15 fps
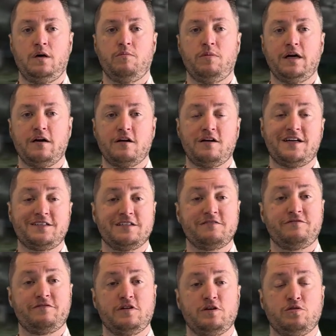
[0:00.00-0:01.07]

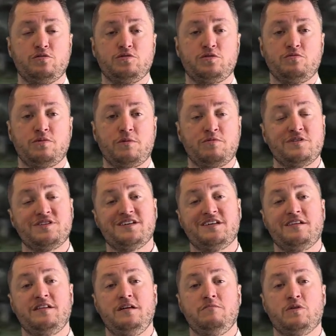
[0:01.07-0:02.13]
Pyroclastic flows
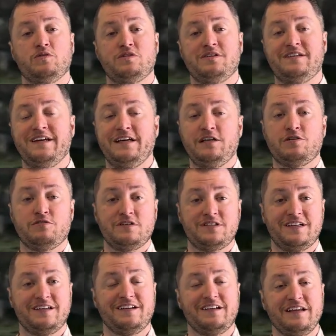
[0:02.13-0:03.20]
represent the most dangerous
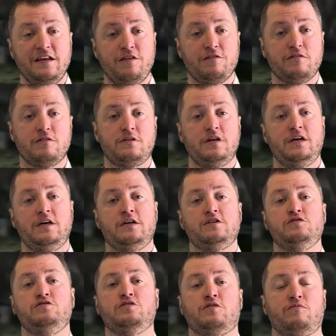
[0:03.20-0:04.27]
and lethal
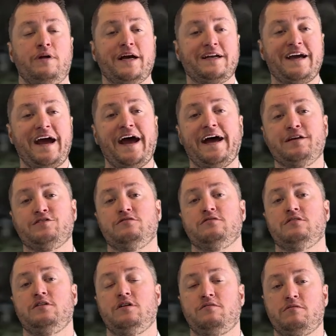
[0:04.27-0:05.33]
direct
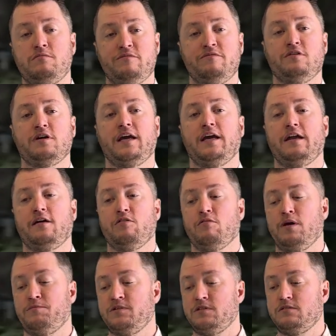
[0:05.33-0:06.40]
hazard from a volcanic
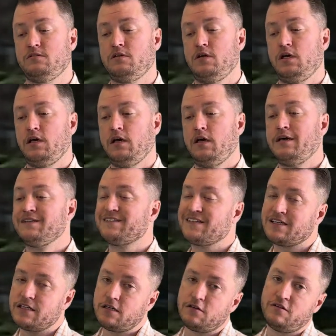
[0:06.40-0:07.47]
eruption.
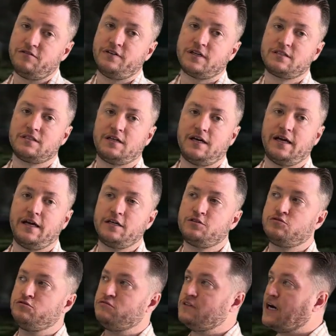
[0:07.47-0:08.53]
Secondary effects like
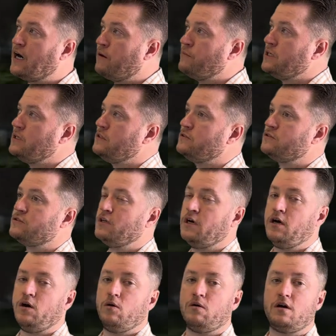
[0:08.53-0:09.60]
tsunamis
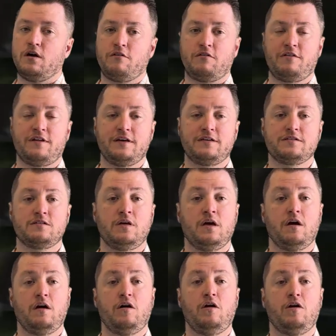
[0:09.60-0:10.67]
or other things
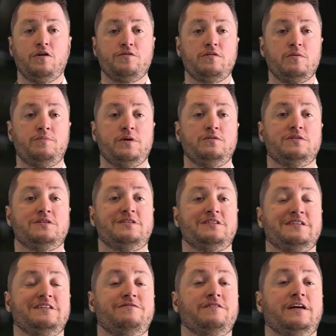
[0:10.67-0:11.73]
also pose a
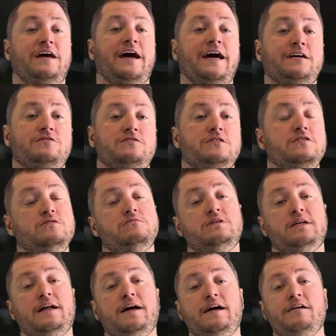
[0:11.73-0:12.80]
significant hazard to
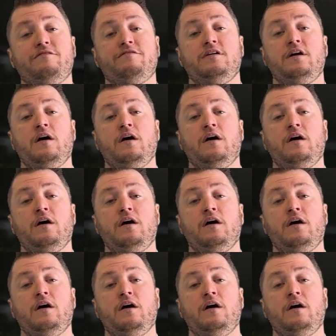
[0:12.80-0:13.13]
human life,